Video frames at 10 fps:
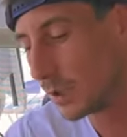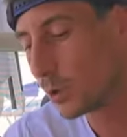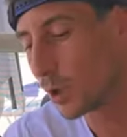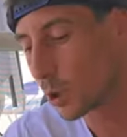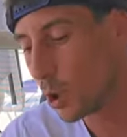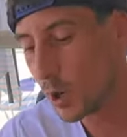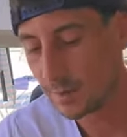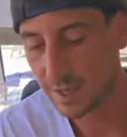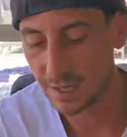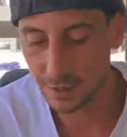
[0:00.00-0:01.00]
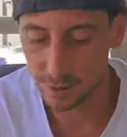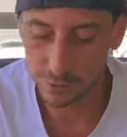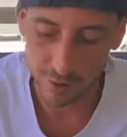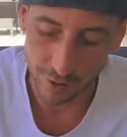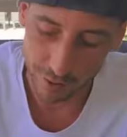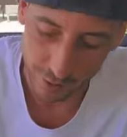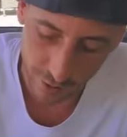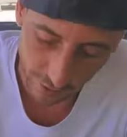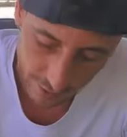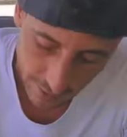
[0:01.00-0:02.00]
you are good, man. You are good.